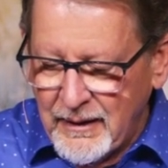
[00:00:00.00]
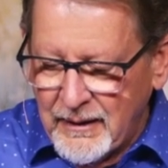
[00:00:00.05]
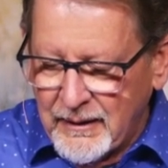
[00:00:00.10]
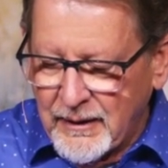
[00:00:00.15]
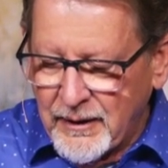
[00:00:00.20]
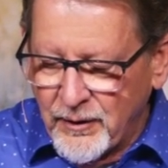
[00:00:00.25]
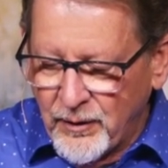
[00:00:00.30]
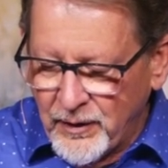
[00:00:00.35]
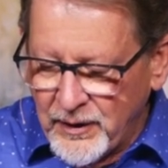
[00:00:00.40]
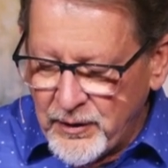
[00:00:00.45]

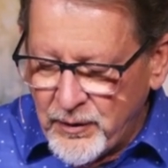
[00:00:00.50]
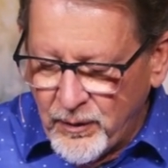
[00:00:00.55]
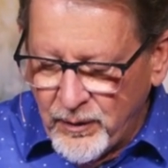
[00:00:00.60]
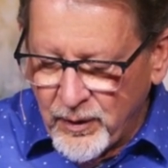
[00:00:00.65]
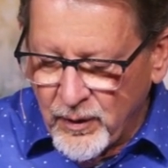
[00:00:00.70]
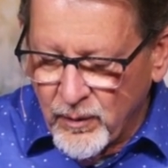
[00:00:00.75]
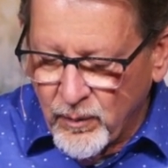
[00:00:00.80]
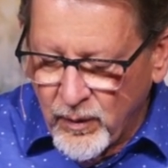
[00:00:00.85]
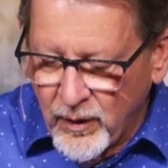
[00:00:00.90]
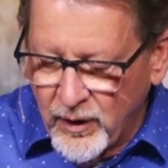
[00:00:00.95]
can only do
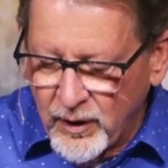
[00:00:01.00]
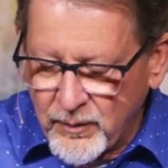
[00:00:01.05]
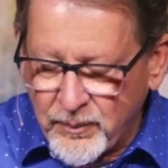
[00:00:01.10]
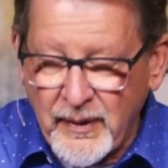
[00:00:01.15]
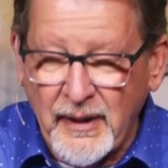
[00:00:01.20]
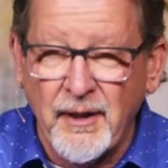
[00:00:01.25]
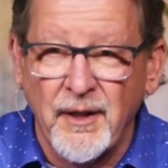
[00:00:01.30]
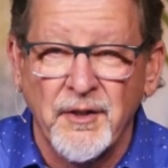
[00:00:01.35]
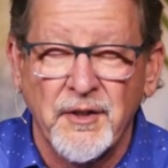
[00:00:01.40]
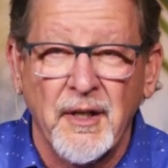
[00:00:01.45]
their work
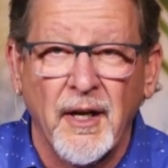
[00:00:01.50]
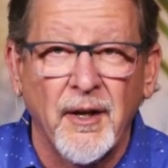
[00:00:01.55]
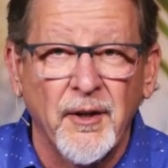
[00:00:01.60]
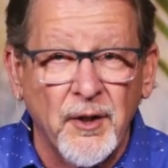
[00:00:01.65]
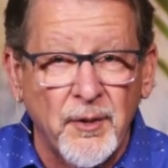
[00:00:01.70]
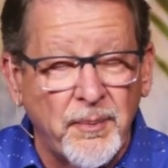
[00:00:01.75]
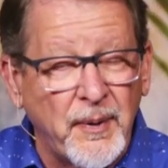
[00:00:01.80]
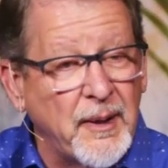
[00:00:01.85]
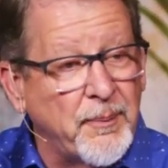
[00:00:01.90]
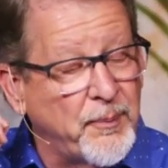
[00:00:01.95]
because
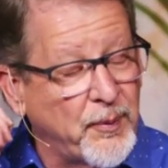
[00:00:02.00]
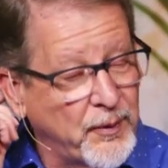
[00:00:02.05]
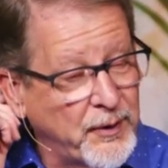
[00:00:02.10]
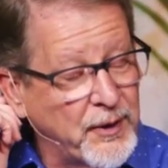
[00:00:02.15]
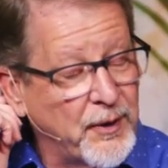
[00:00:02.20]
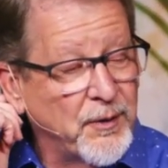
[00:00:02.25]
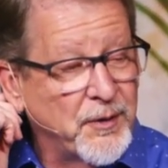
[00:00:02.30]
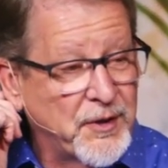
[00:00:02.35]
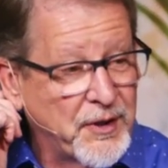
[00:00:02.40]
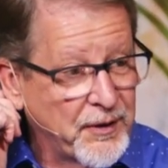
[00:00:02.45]
other people
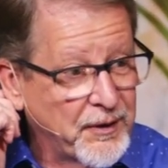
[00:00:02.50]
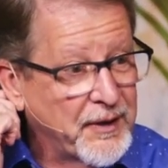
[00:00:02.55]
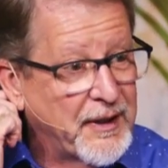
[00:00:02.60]
use their